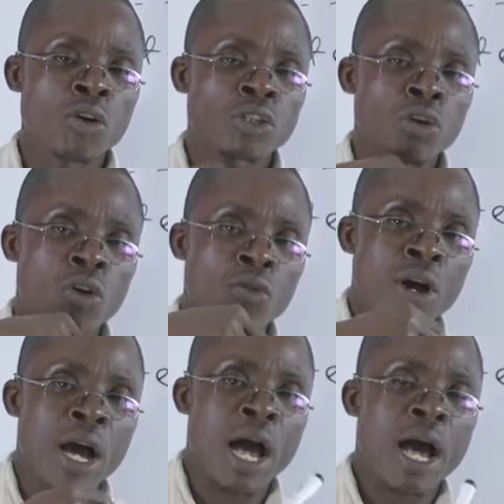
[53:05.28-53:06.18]
goes
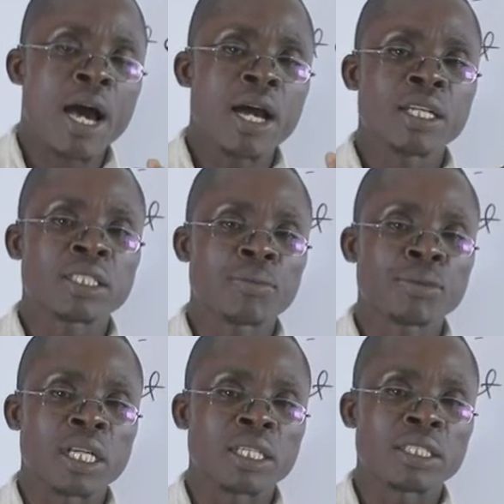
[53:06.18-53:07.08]
over a hard
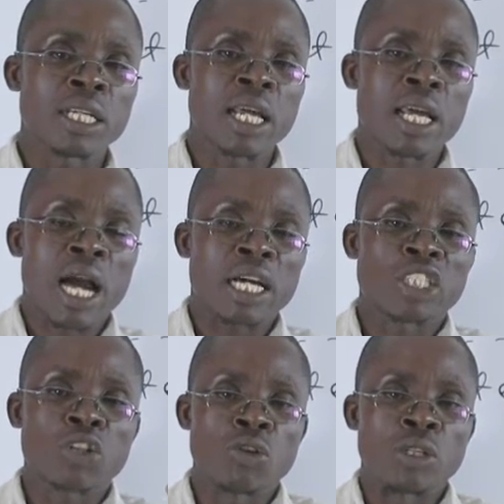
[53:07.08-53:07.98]
substance like a
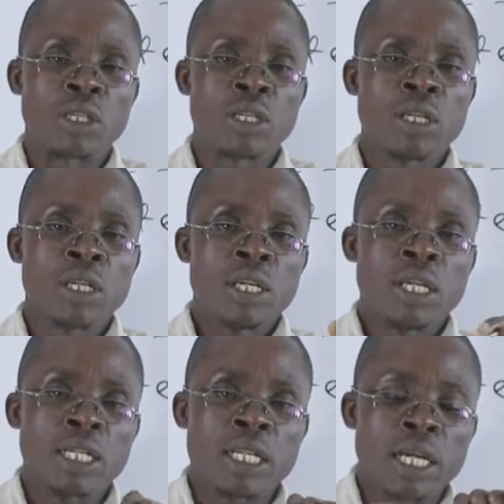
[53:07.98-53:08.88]
stone,
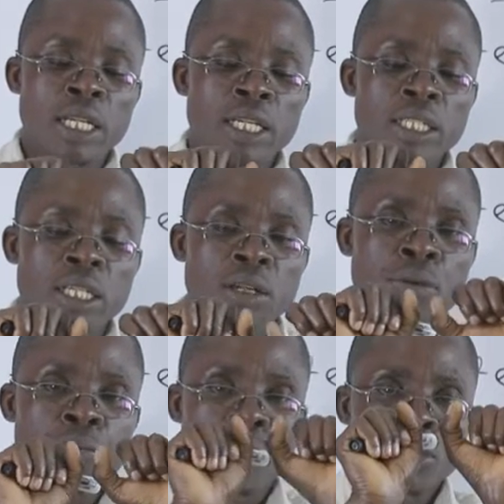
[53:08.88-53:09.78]
it can easily
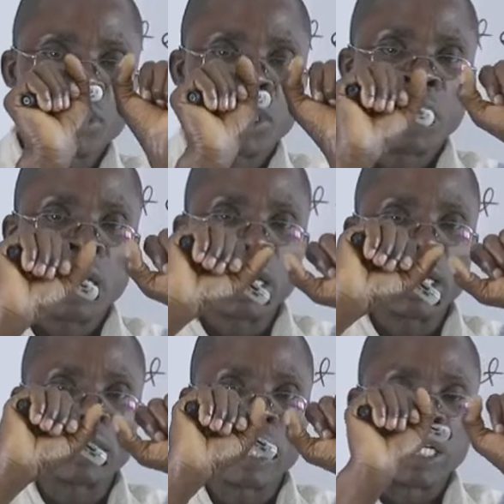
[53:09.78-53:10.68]
be pushed
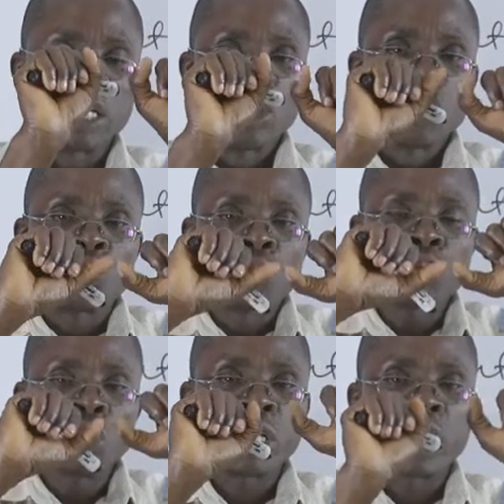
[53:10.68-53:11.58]
inside to
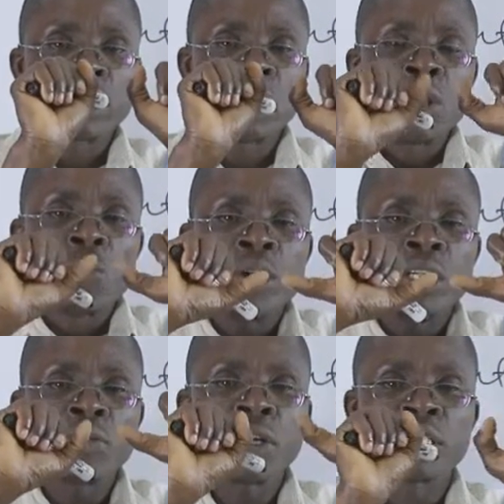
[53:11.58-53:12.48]
show that
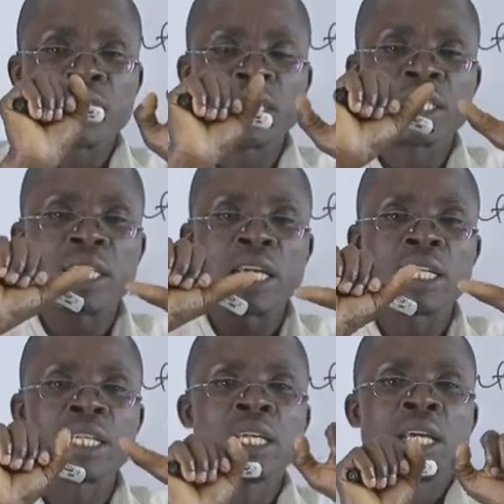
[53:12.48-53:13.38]
whatever is
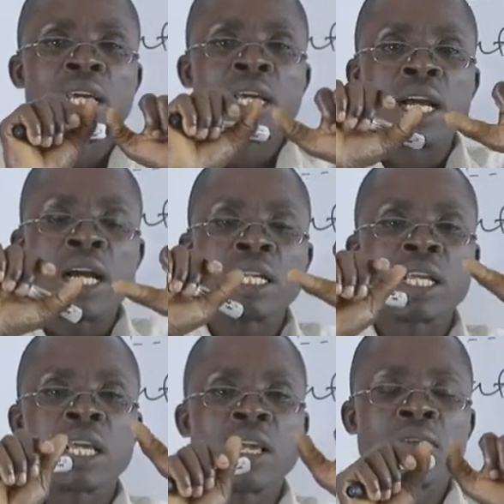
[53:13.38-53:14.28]
inside
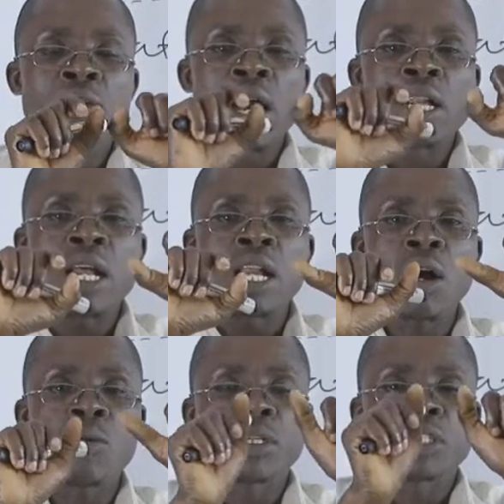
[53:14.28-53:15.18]
can give an
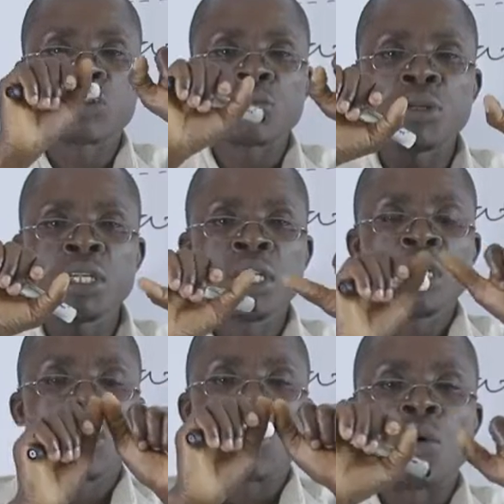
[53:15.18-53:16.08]
allowance to
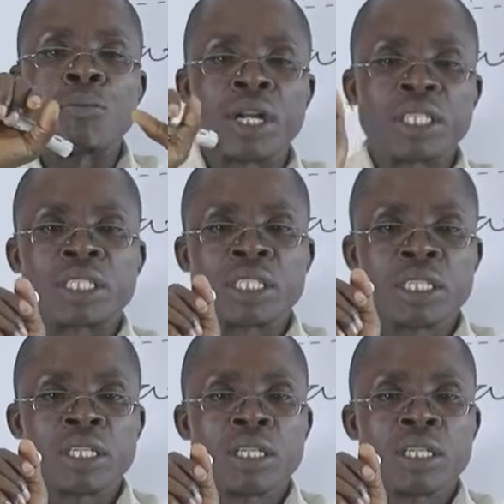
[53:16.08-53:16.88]
be compressed.